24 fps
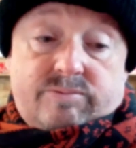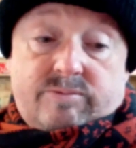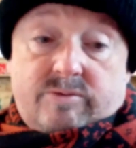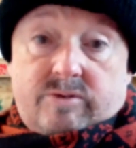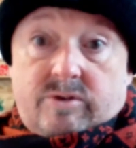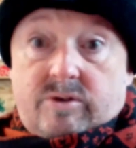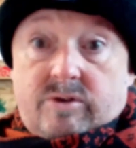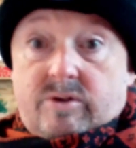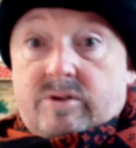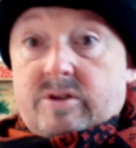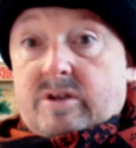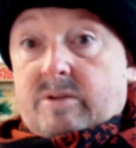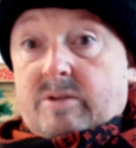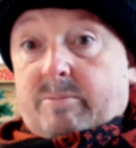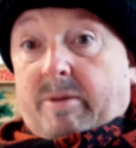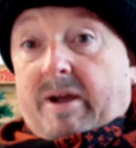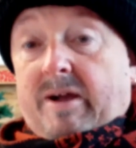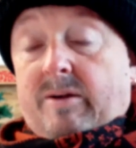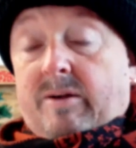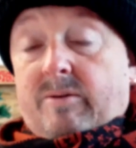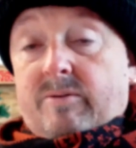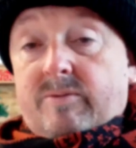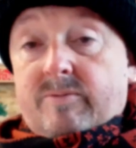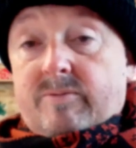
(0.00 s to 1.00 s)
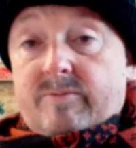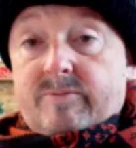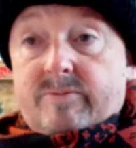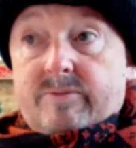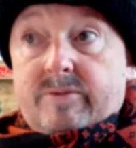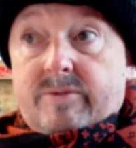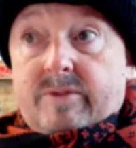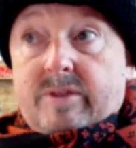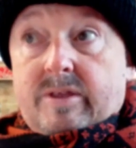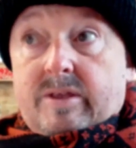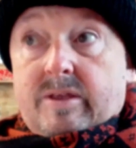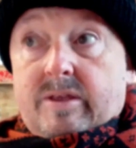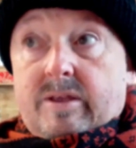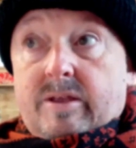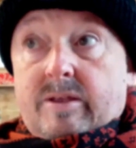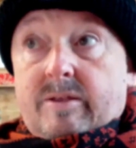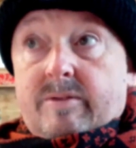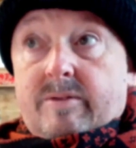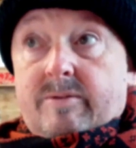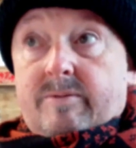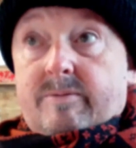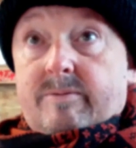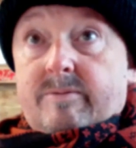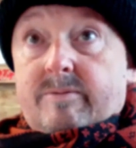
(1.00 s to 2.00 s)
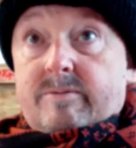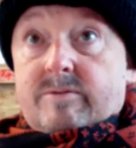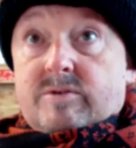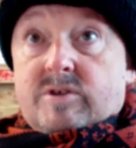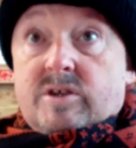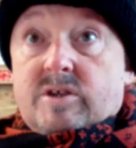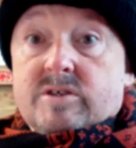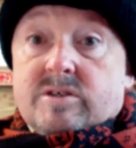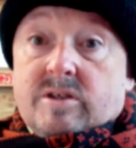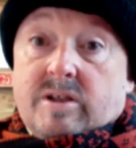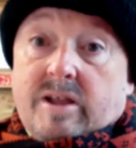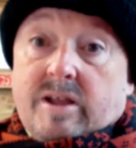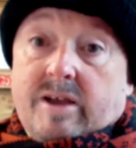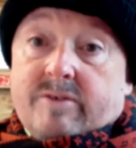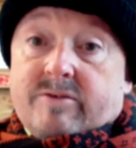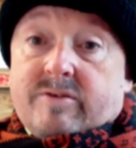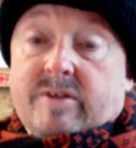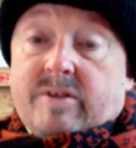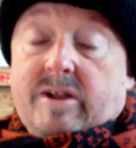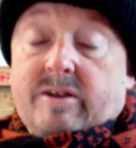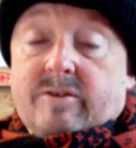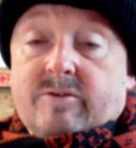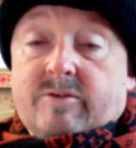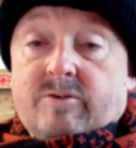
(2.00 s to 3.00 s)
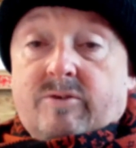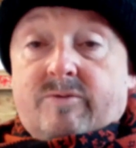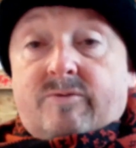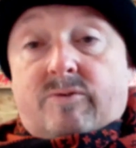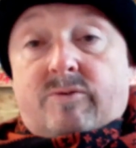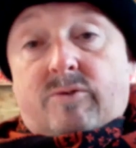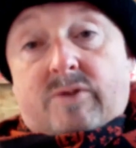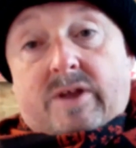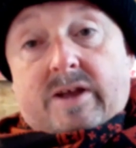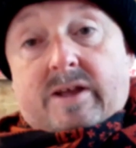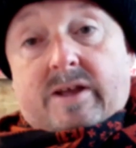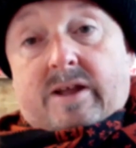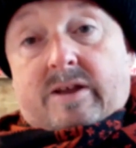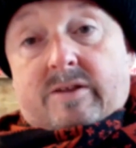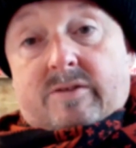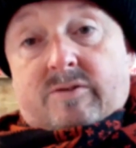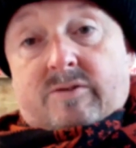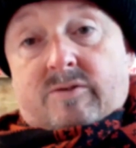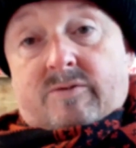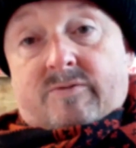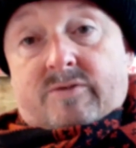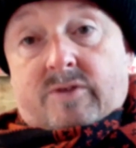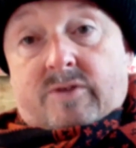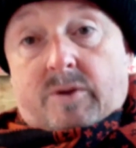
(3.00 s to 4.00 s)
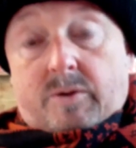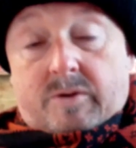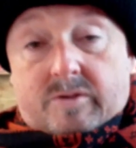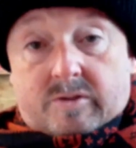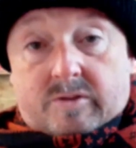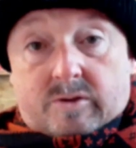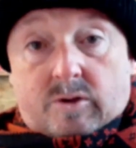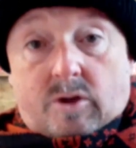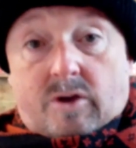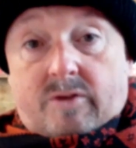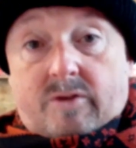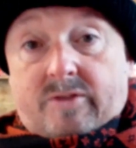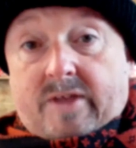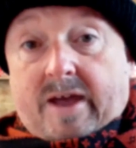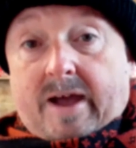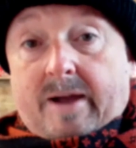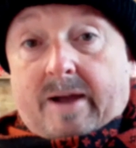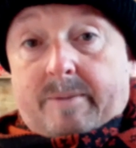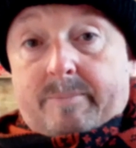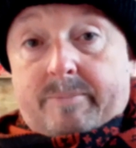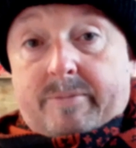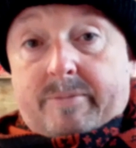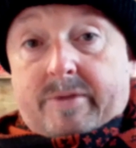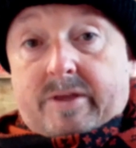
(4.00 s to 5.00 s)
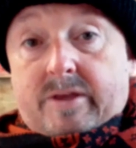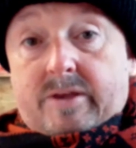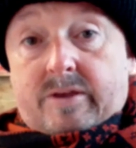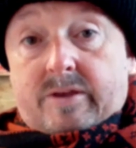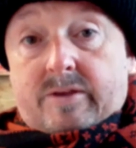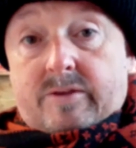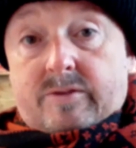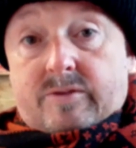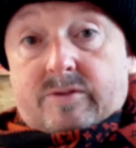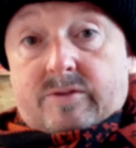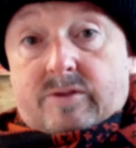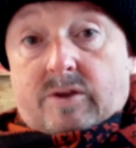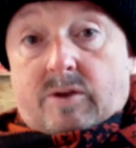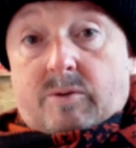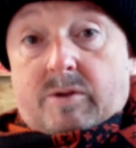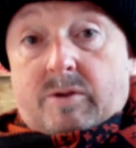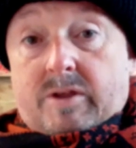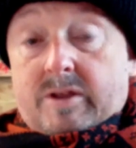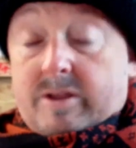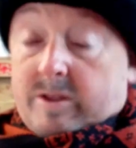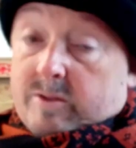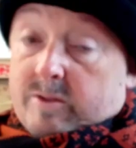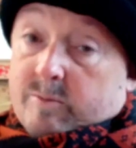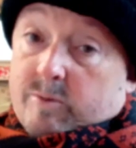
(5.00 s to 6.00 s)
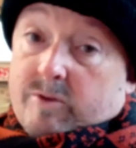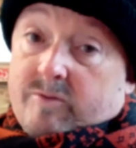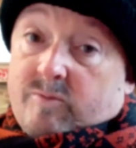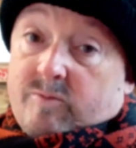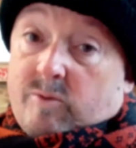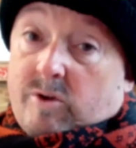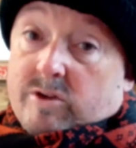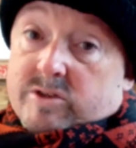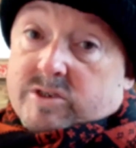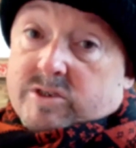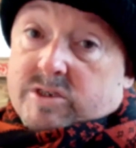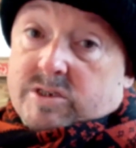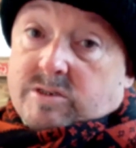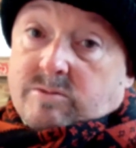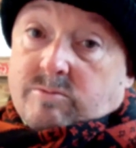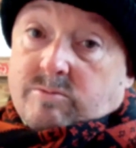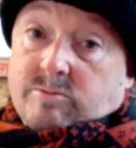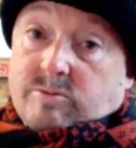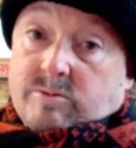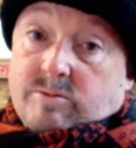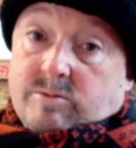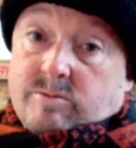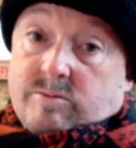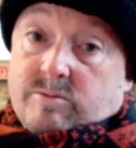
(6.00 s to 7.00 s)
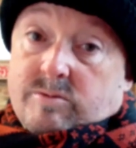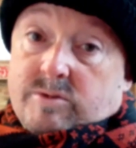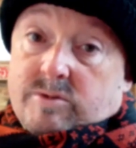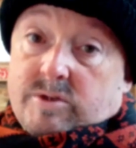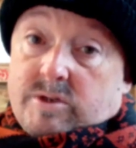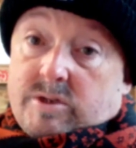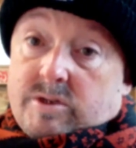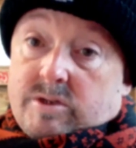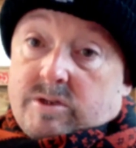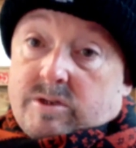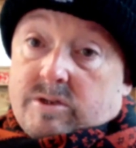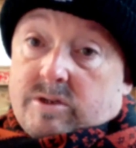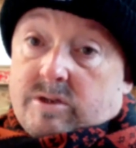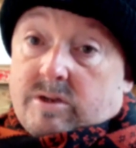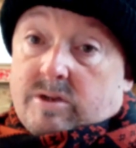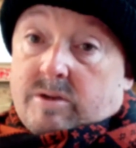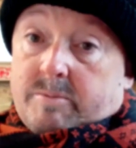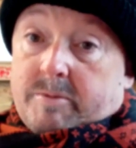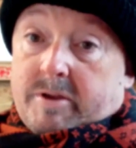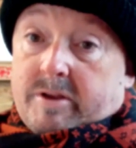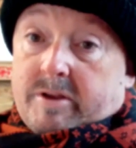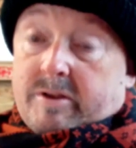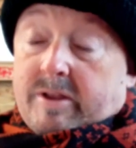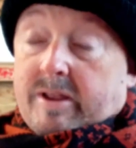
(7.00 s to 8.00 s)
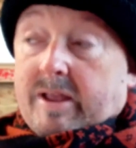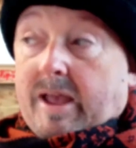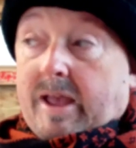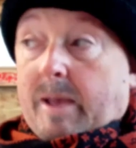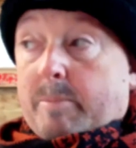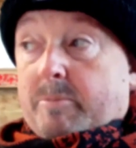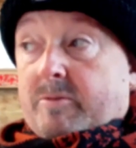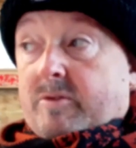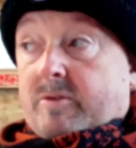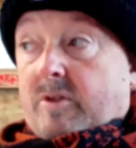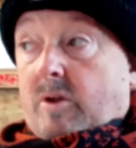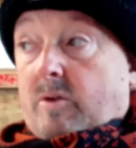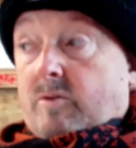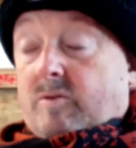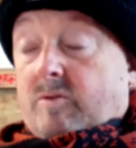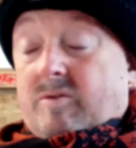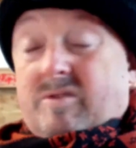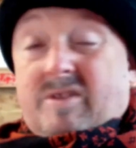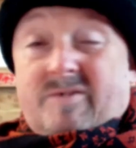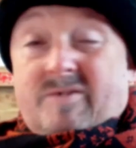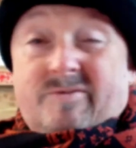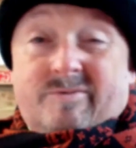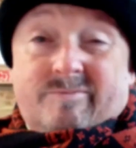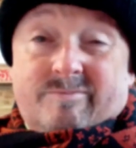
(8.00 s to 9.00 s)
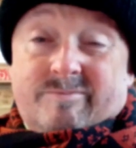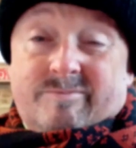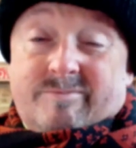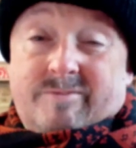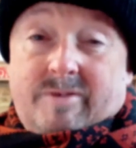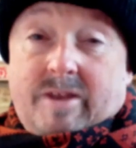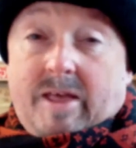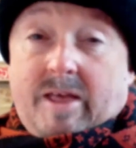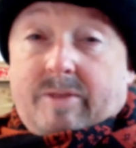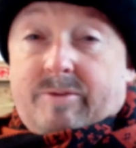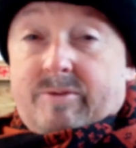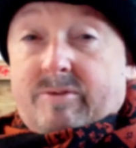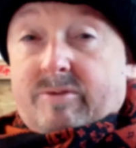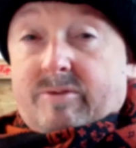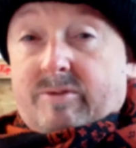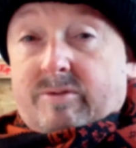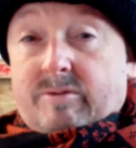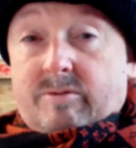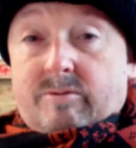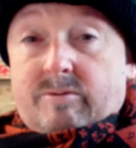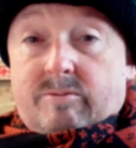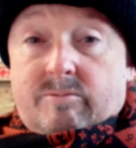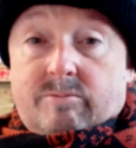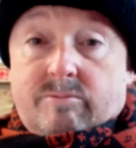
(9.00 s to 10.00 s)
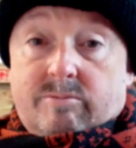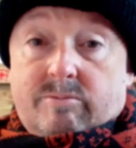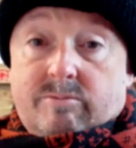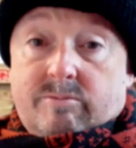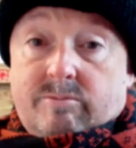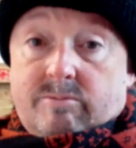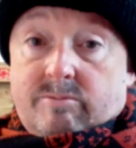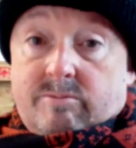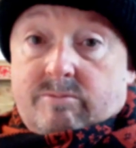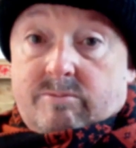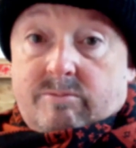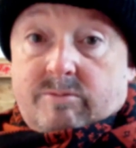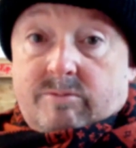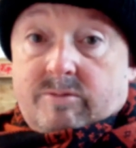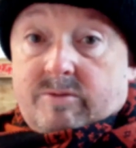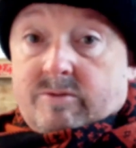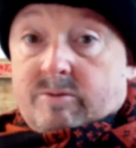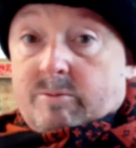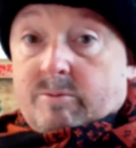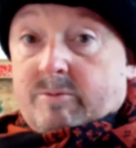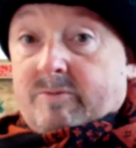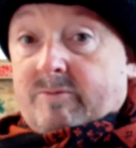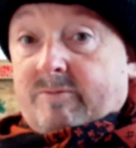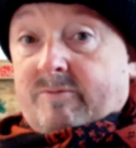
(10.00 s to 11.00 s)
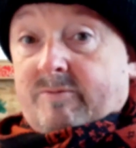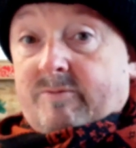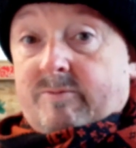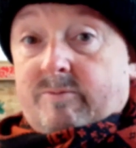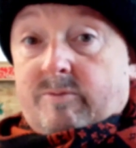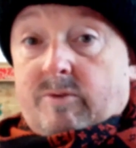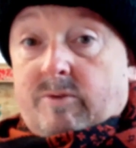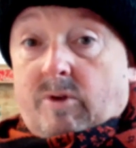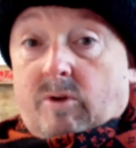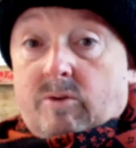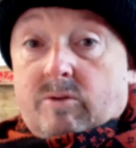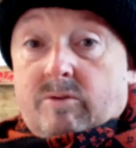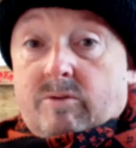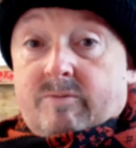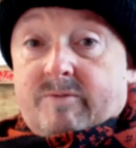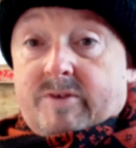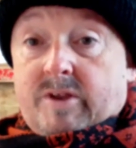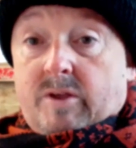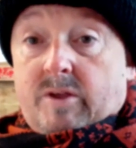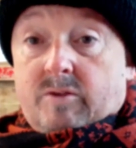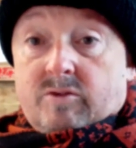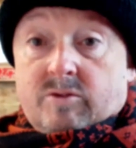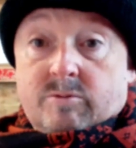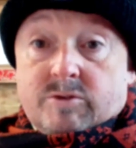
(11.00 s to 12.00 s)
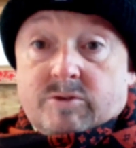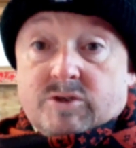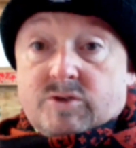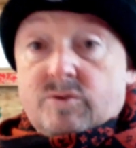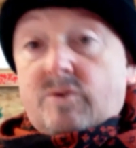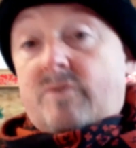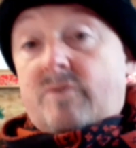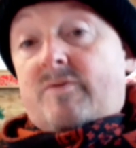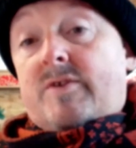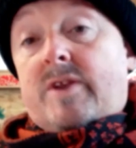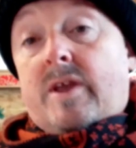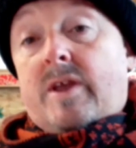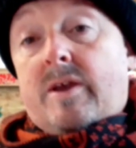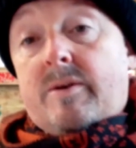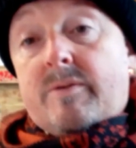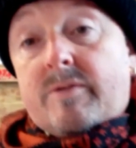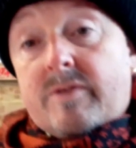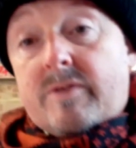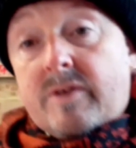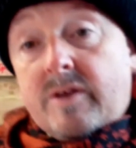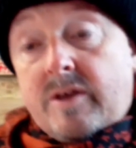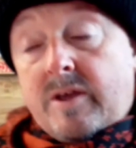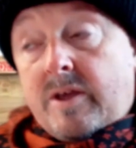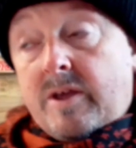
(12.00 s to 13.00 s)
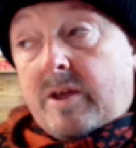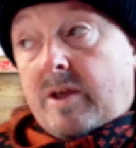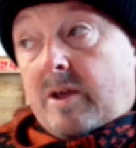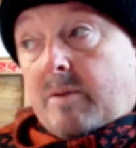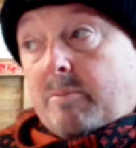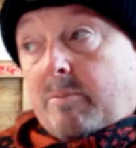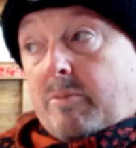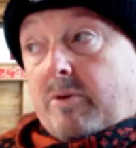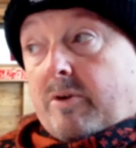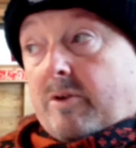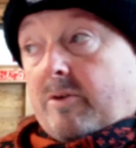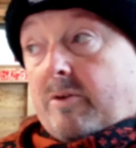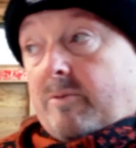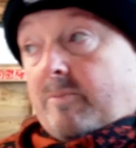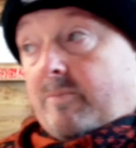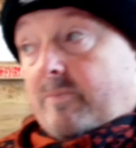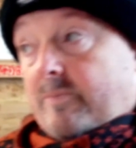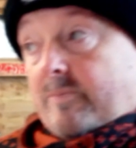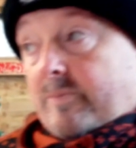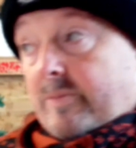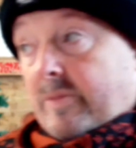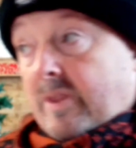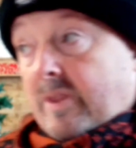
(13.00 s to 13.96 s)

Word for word: learning about change your lifestyle and stuff, all that kind of stuff. So there's a lot of that. So it is worth watching. I mean, episodes of different length, some longer videos, some short videos. But um,